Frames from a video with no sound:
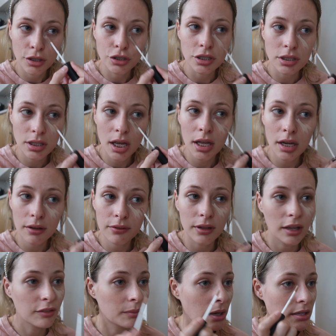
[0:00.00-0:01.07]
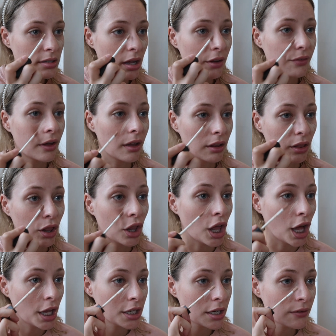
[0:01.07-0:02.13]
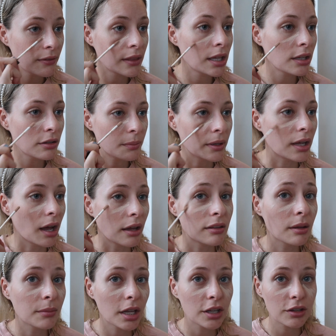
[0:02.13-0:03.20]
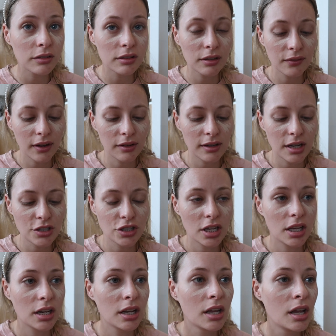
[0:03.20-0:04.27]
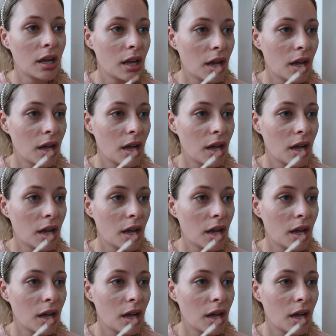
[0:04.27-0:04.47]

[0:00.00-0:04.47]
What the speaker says: just kind of give myself a lot of this because I'm not using foundation.